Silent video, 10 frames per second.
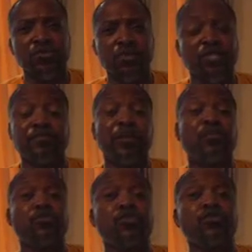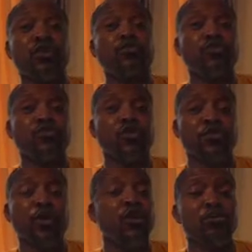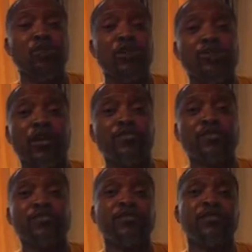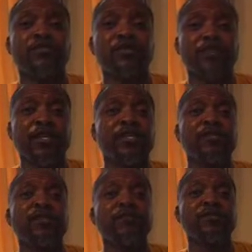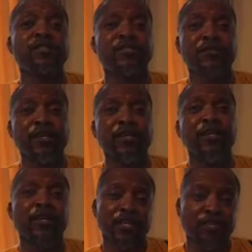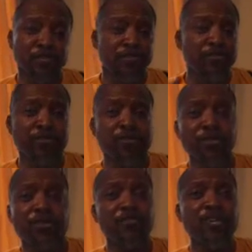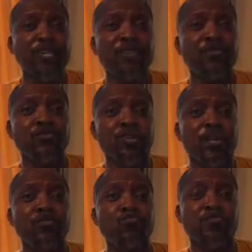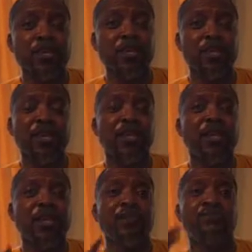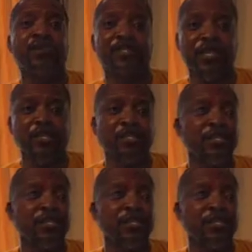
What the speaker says: It's about what you can do the job. Donald Trump was a businessman. He's still a businessman. Nkofoni knows that he will be a president.